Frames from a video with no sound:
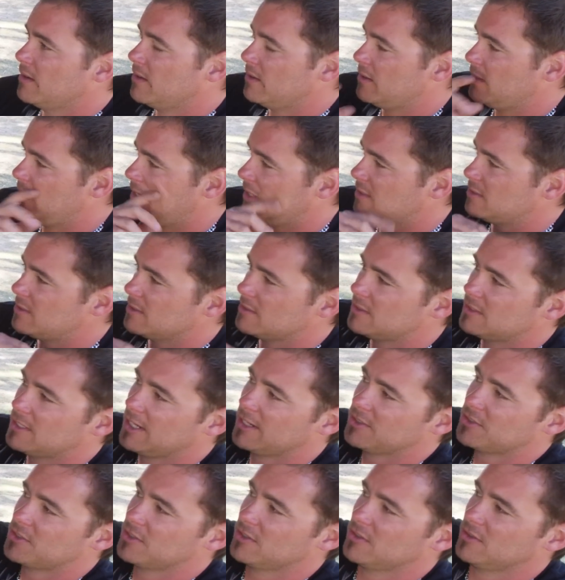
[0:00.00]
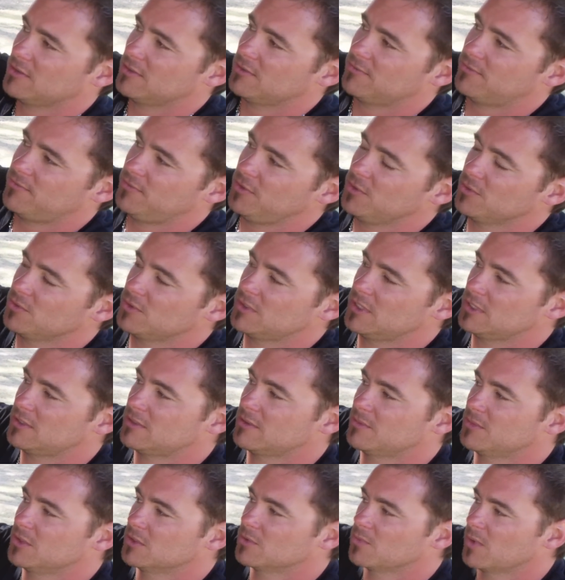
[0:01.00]
Now, just touching on the fuel
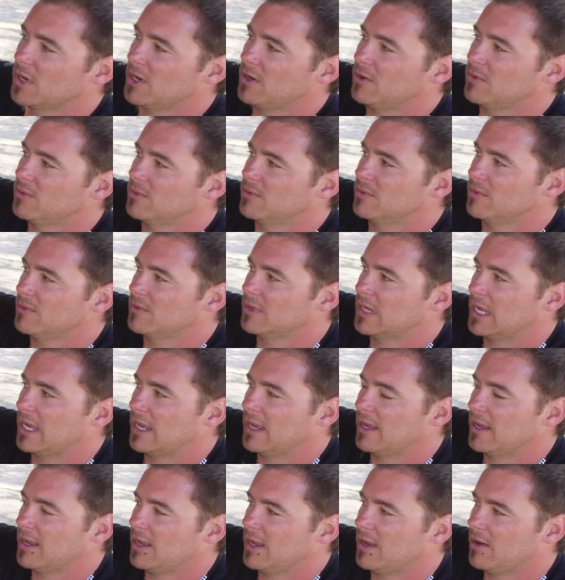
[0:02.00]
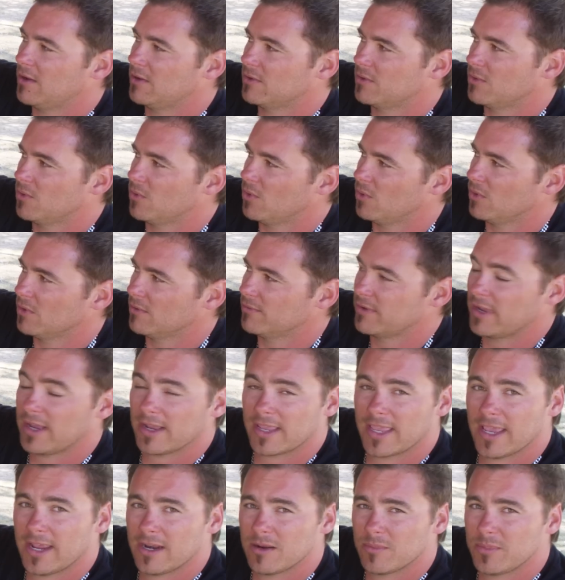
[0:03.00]
system as well, on all of our
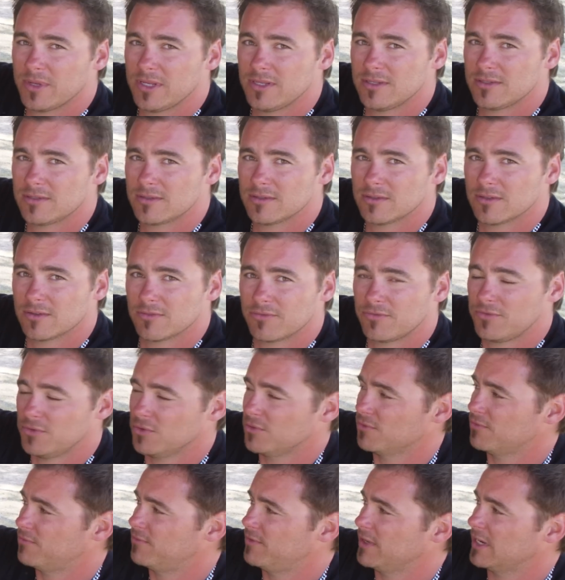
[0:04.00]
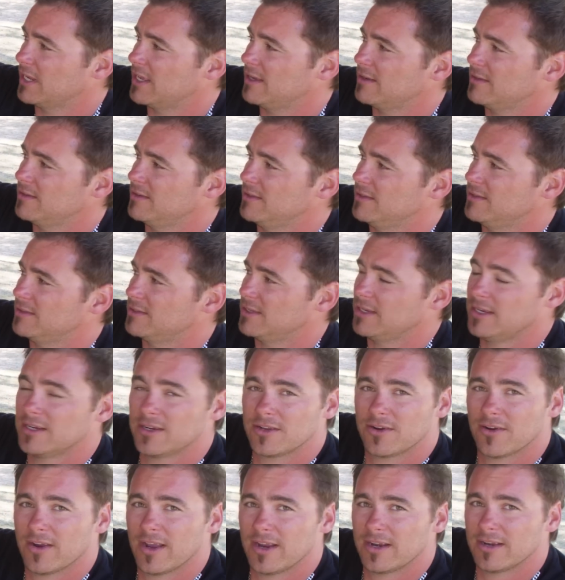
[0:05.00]
canopies, the fuel filler is
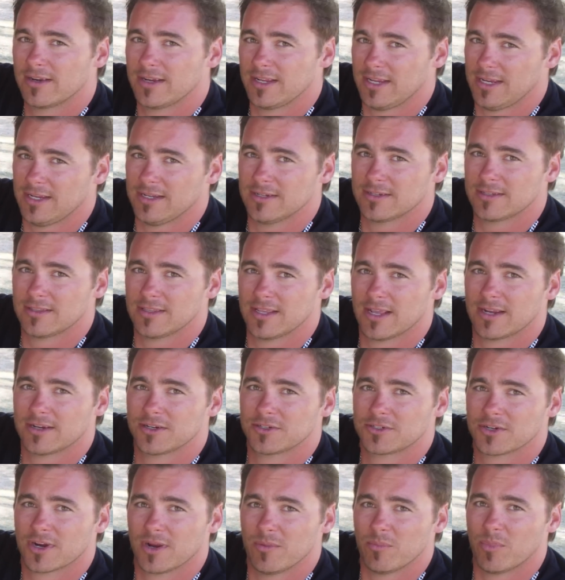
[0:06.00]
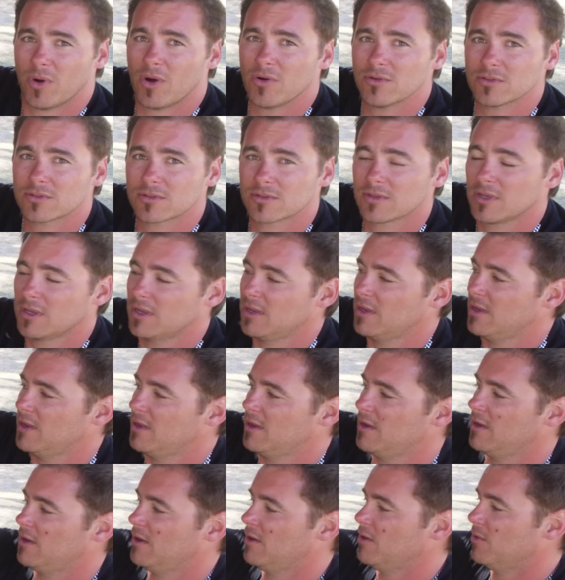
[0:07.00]
integrated into the under tray box.
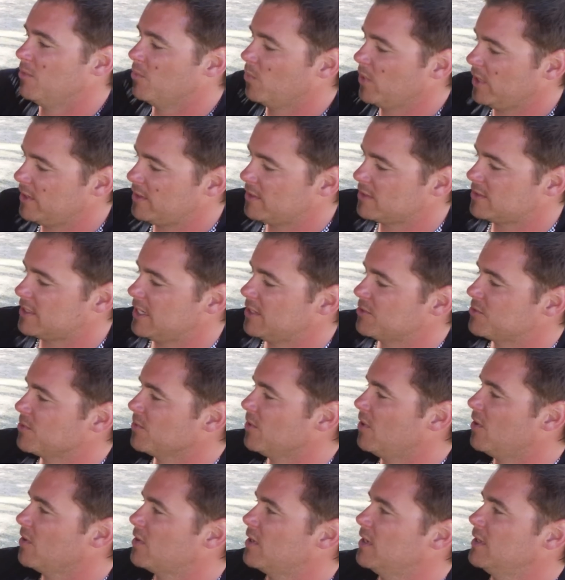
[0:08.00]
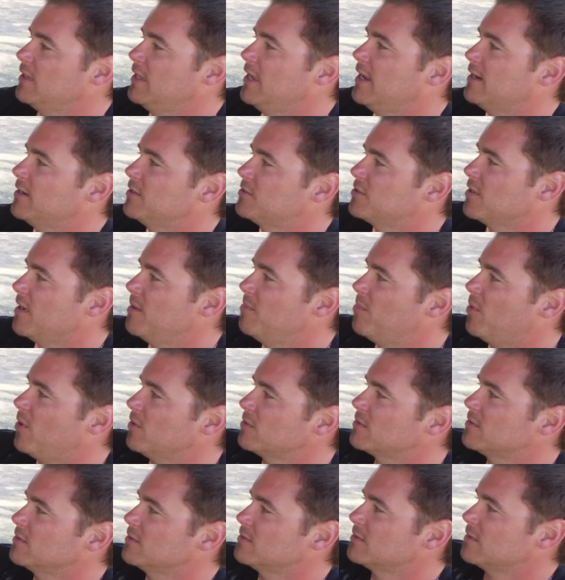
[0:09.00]
With the central locking the under tray
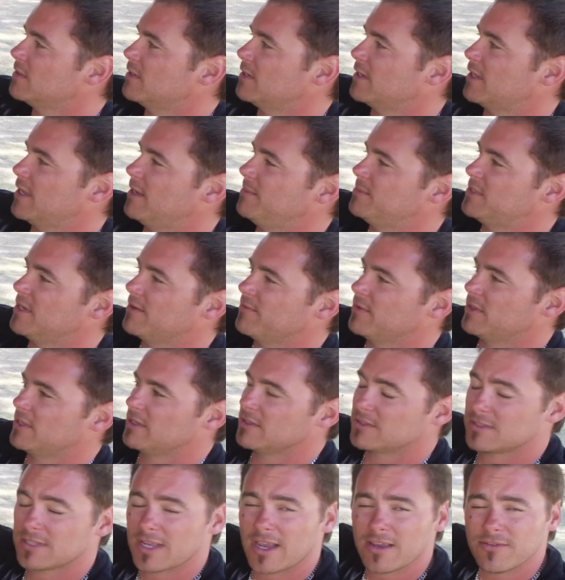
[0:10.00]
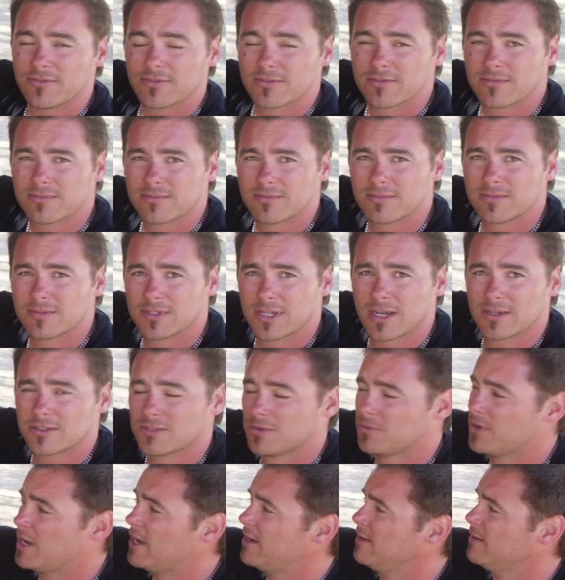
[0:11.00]
boxes, it keeps everything safe, tucked
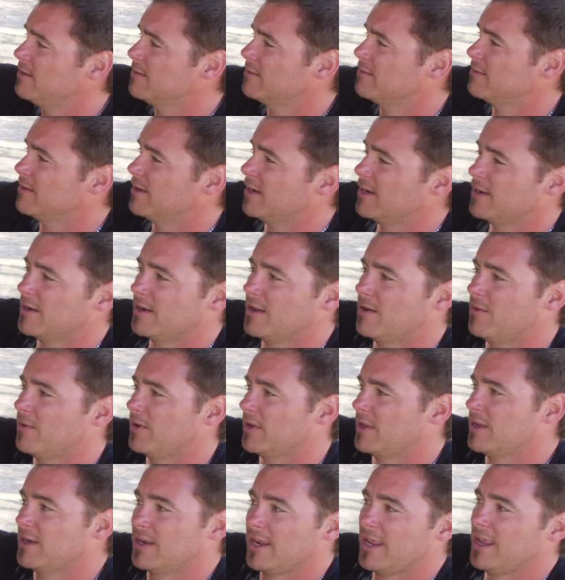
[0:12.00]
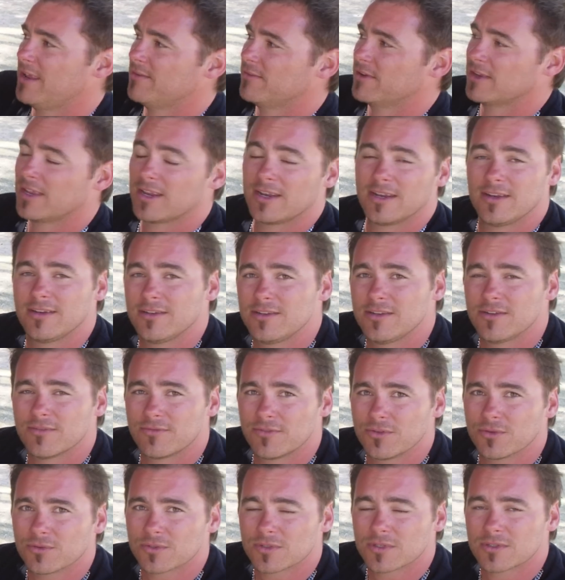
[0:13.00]
away, and no one can ever get into your
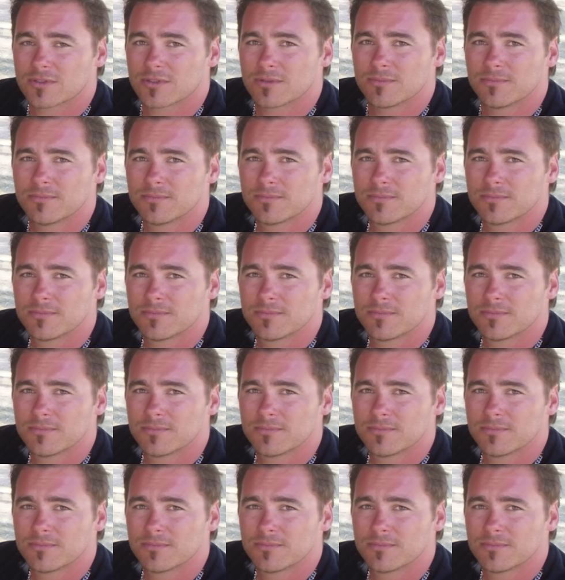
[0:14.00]
fuel system.